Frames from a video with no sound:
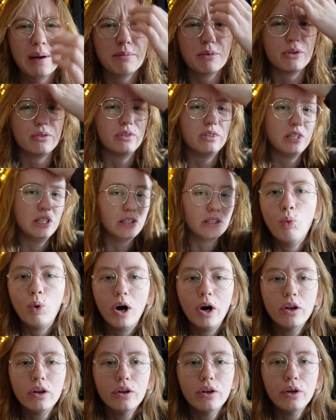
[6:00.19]
I'm gonna need
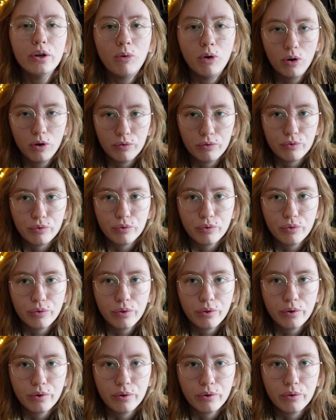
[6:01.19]
one more of
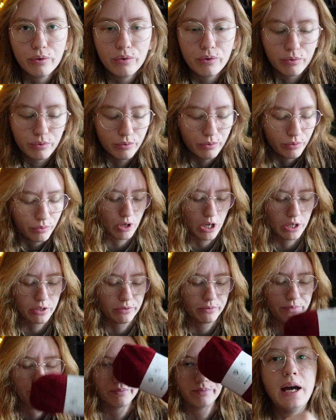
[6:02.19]
the red.
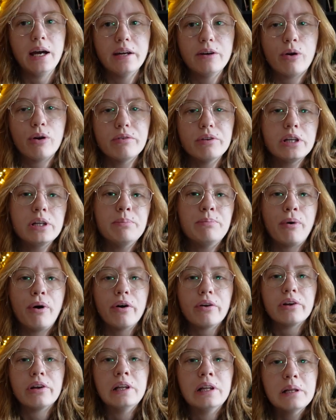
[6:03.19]
I already
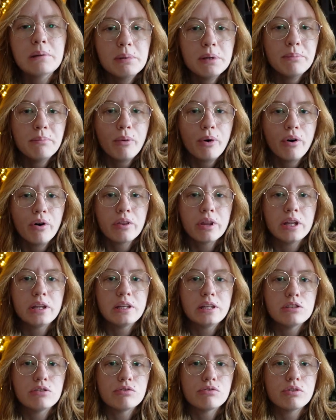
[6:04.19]
bought a little bit more than
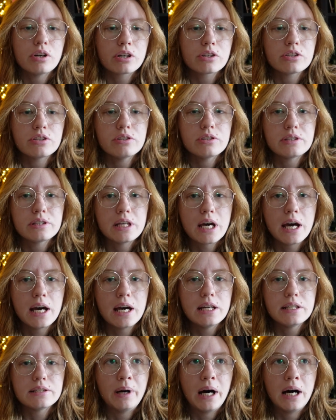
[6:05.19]
the instructions
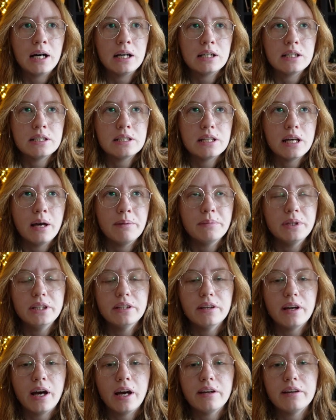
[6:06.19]
said, but I
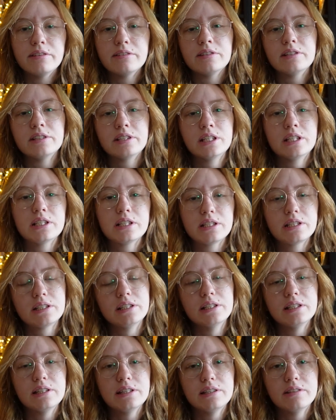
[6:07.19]
mean, this
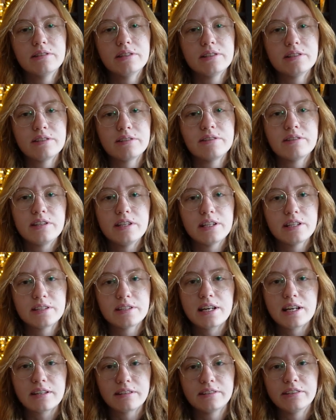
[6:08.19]
isn't the
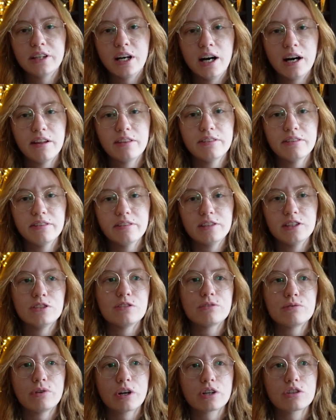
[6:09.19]
exact yarn the
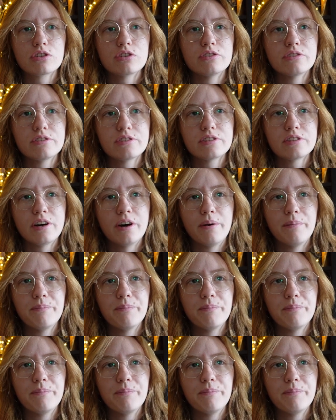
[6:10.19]
instructions